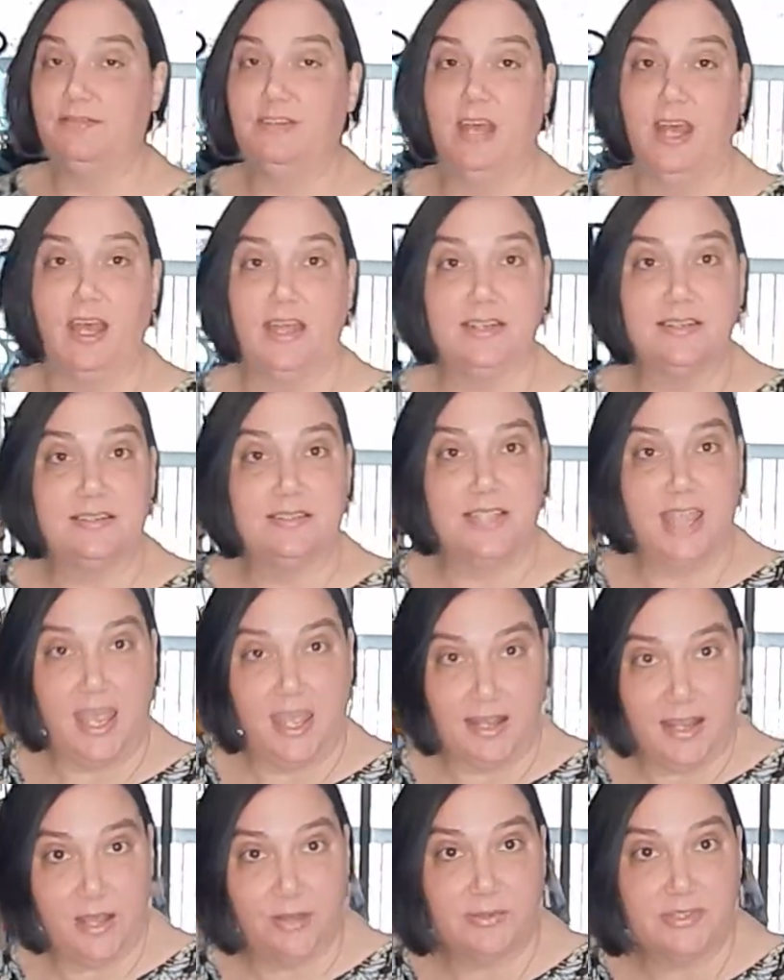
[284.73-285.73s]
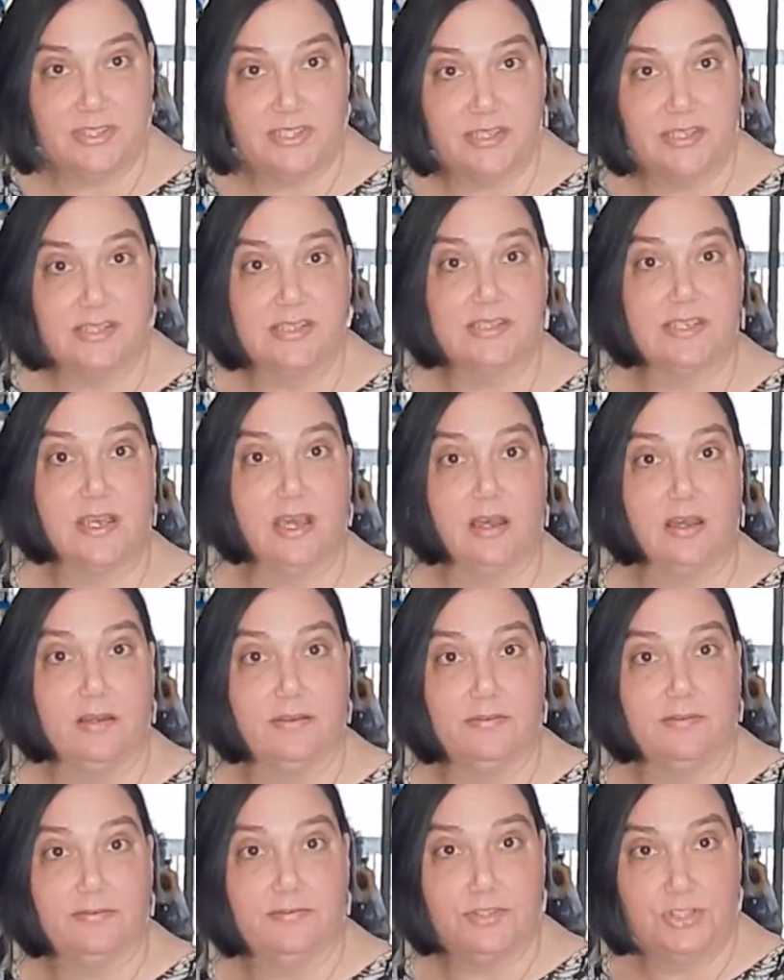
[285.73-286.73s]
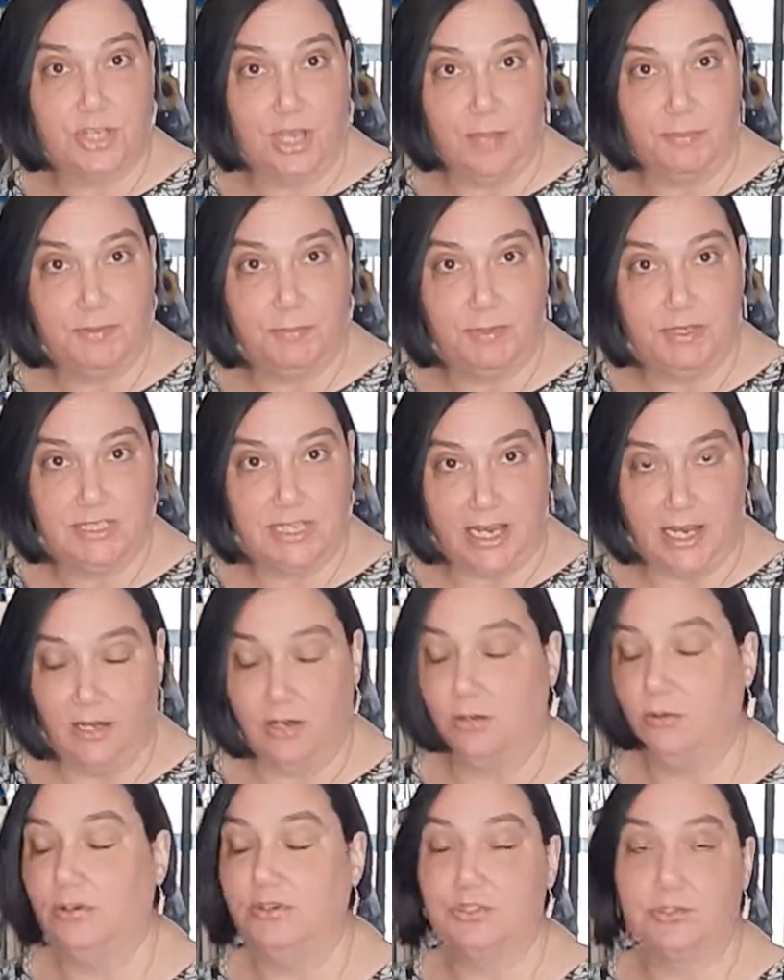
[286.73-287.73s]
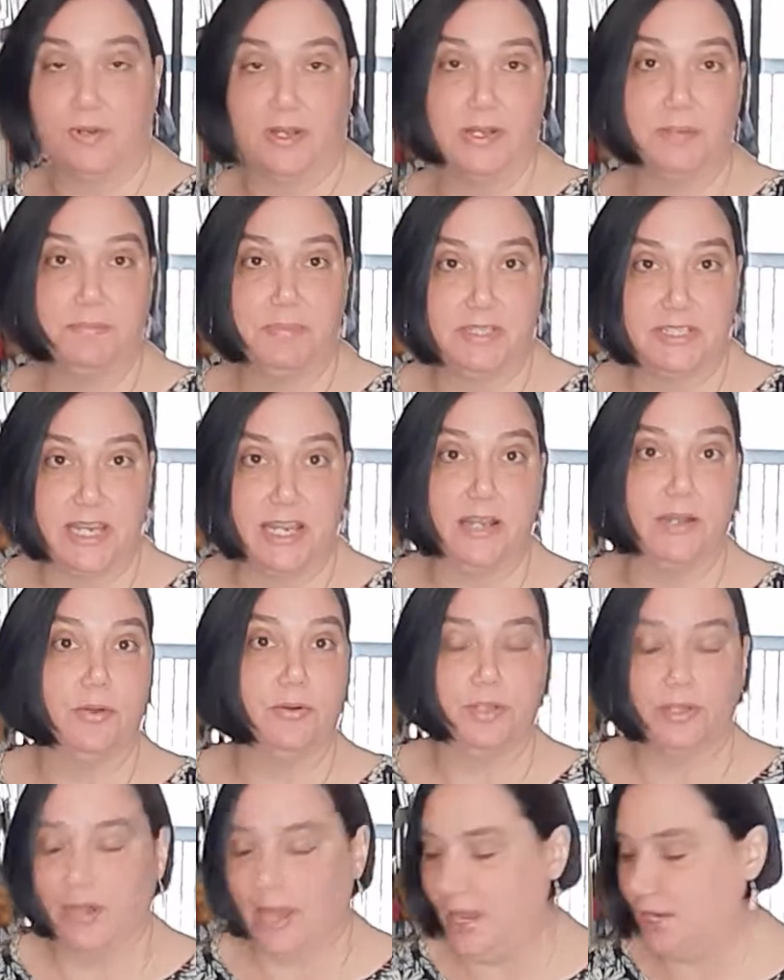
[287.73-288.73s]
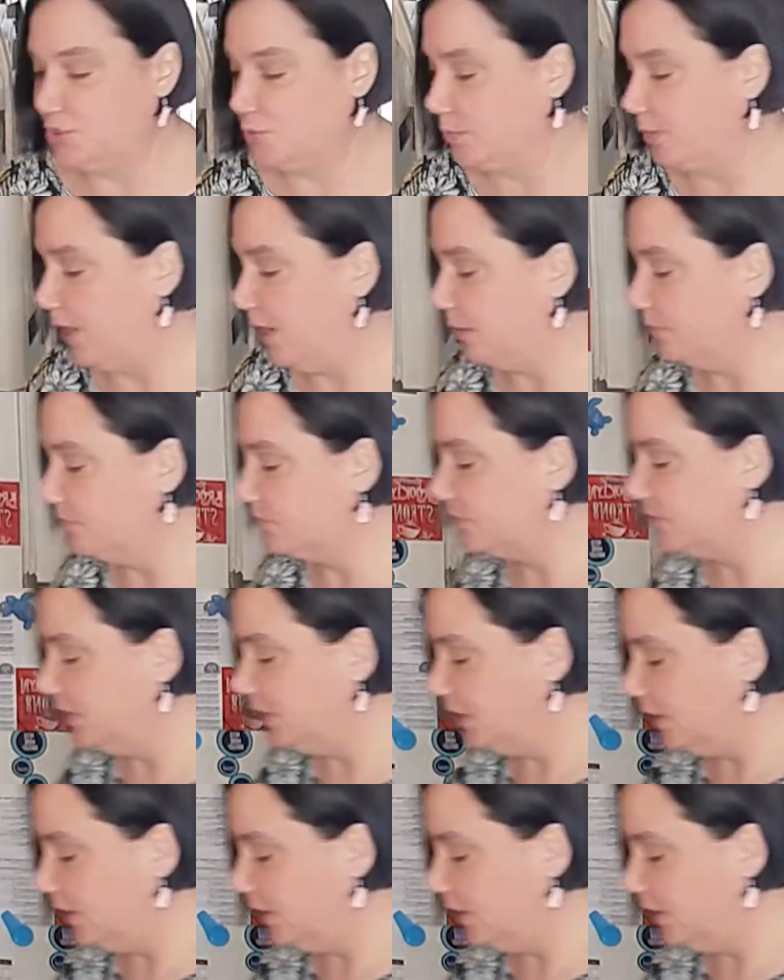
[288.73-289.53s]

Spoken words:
got 10 ounces of chopped potato or shredded potato, your hash browns.